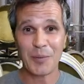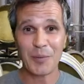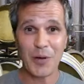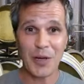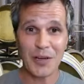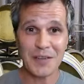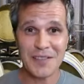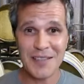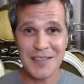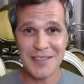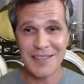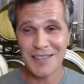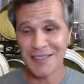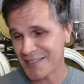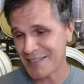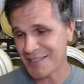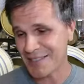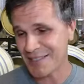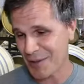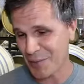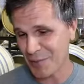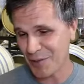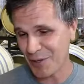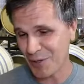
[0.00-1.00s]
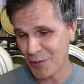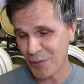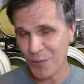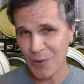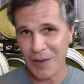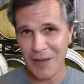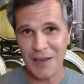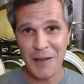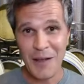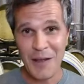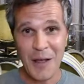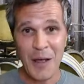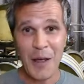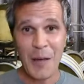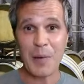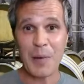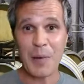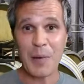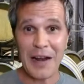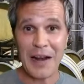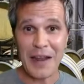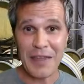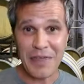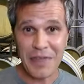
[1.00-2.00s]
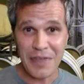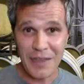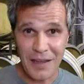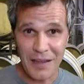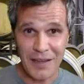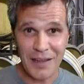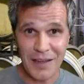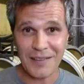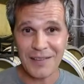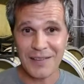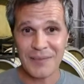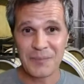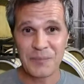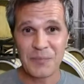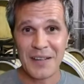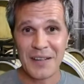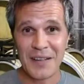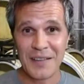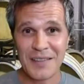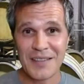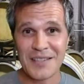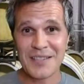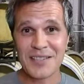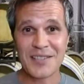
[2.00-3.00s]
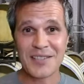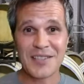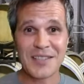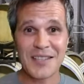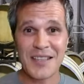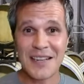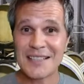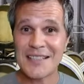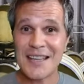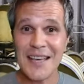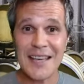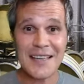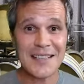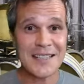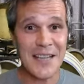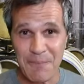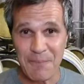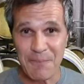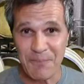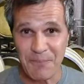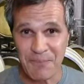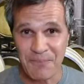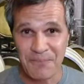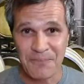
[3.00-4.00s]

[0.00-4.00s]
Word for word: designates coming your way. But I think this is just going to take time.